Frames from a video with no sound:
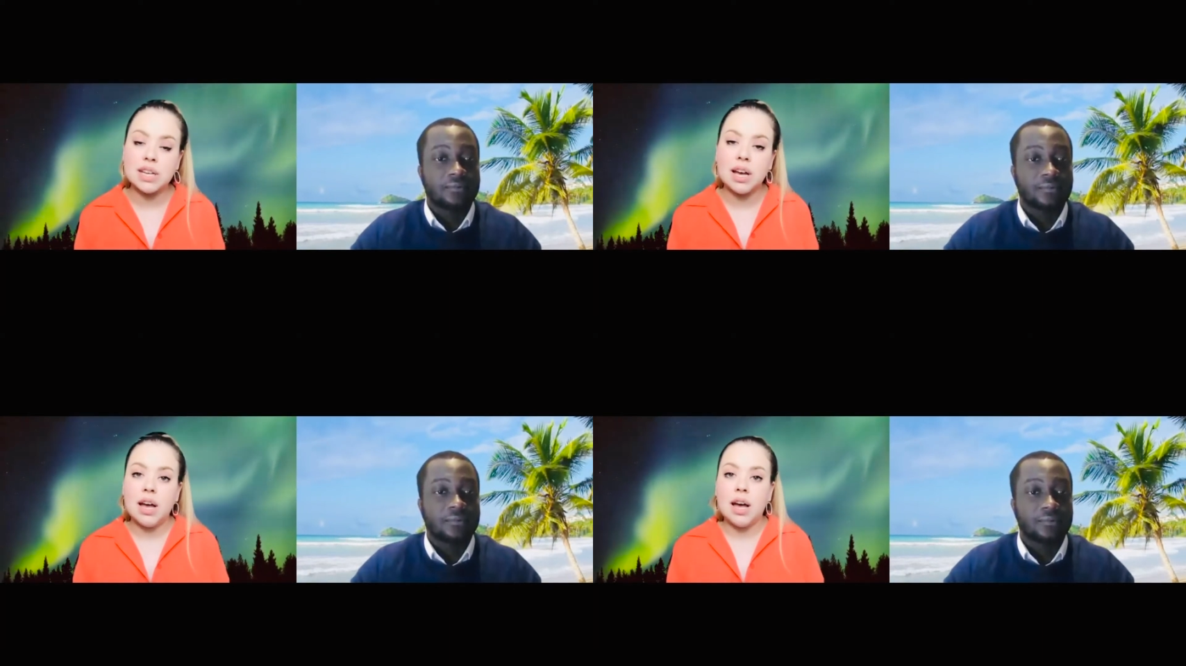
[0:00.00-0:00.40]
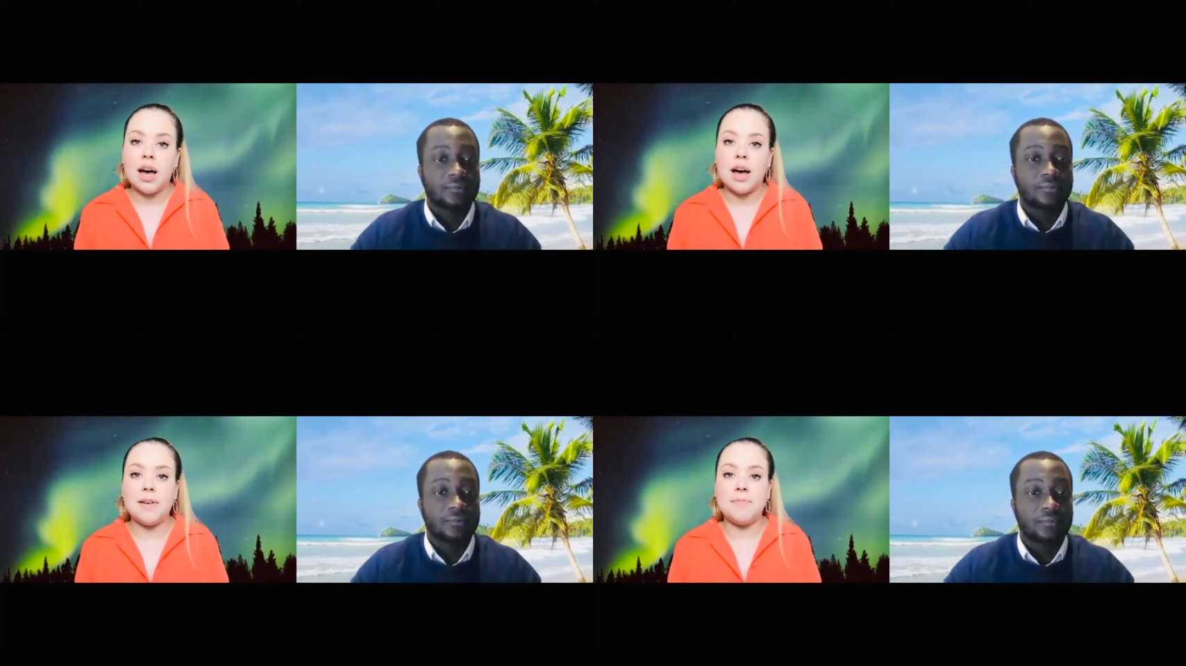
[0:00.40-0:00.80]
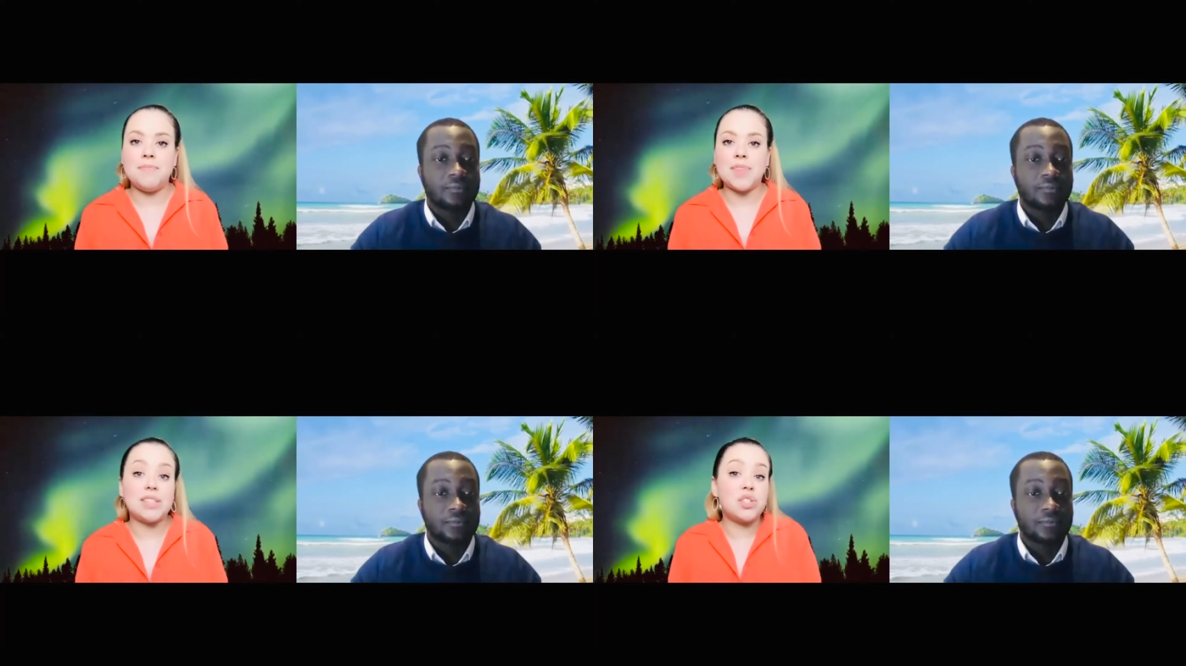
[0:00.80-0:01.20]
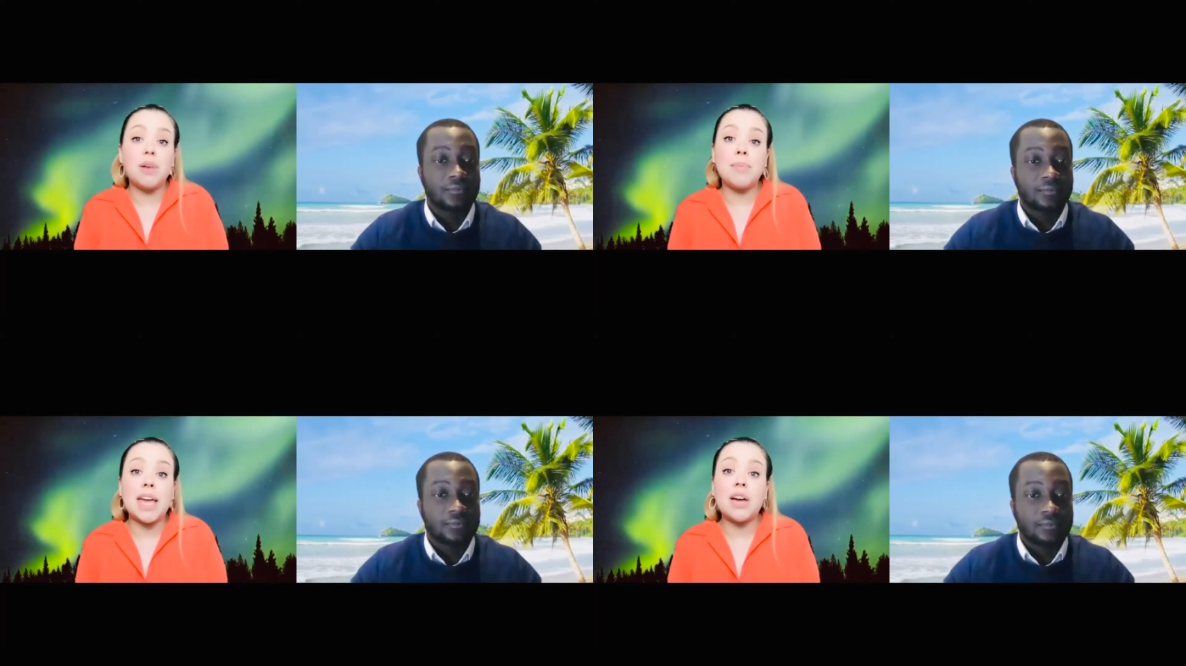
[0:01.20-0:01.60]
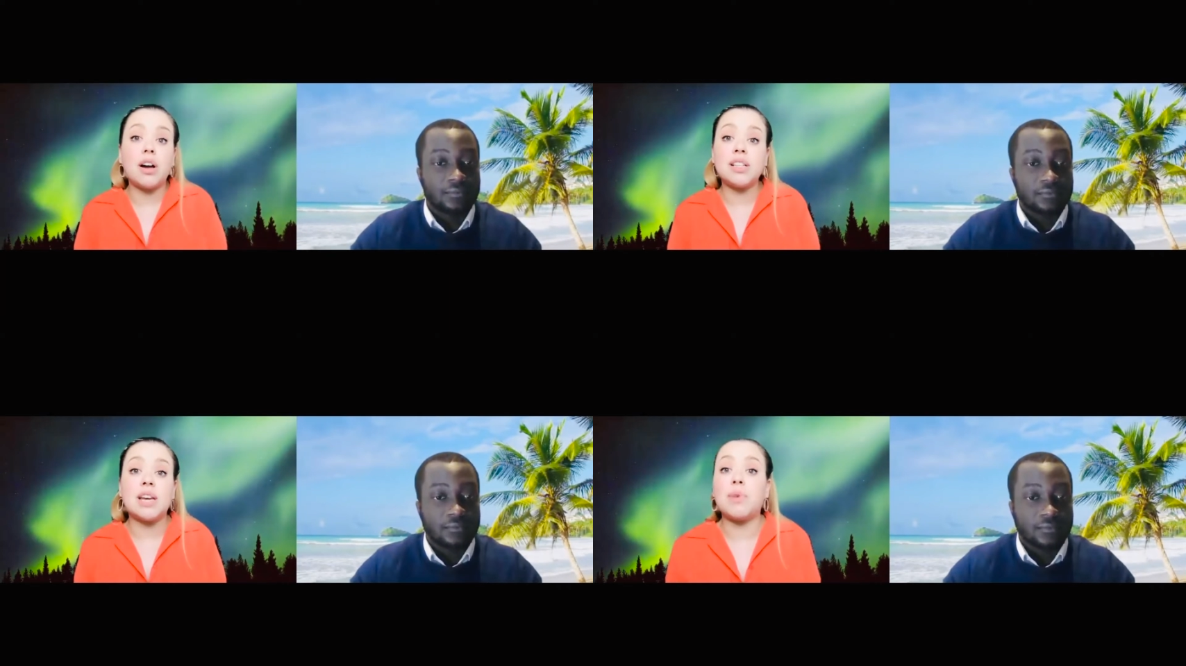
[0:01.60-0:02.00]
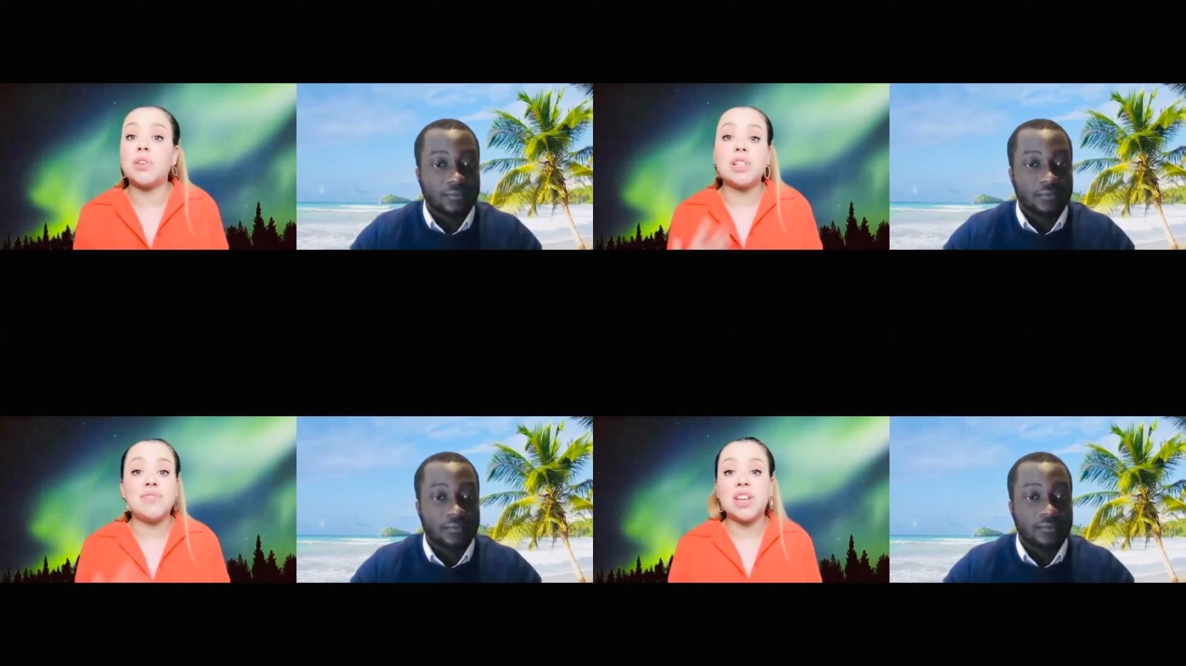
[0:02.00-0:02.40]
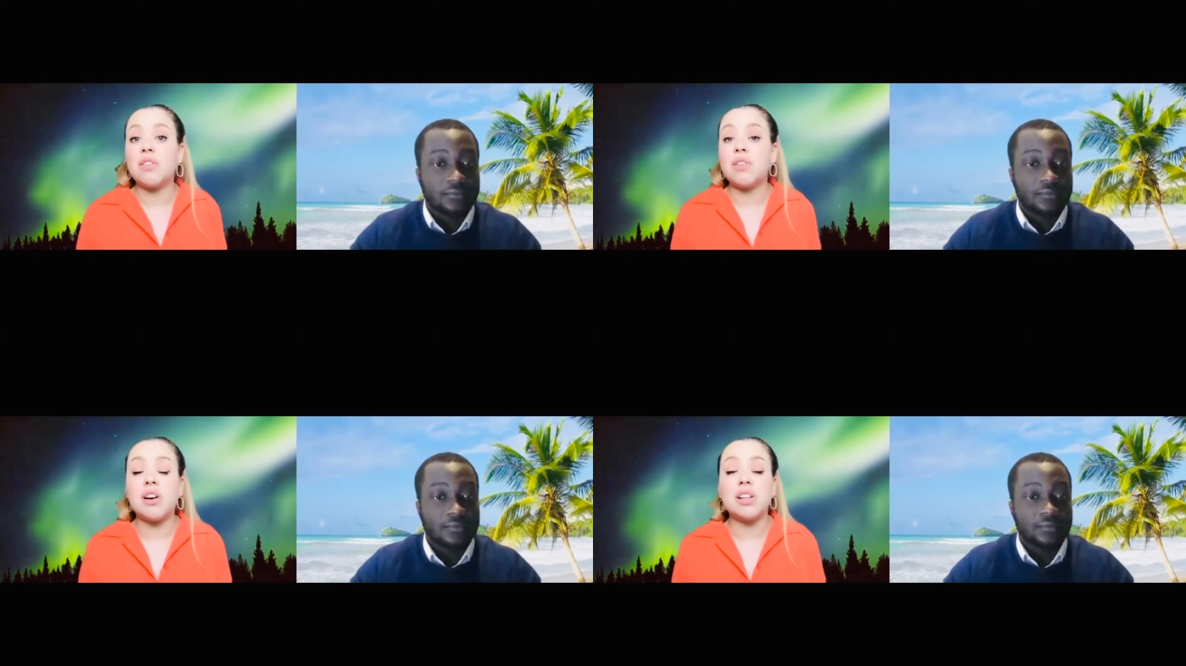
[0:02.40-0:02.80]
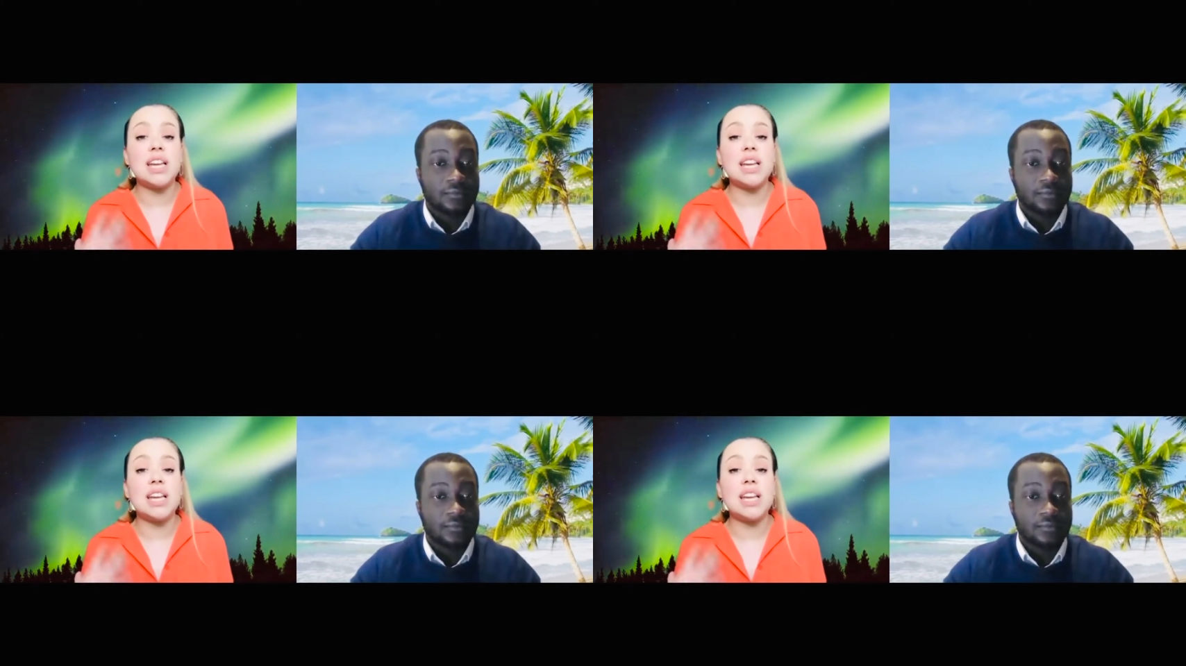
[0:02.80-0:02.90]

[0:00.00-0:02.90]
Speaker 1: Um, and start making content, whether it's video content,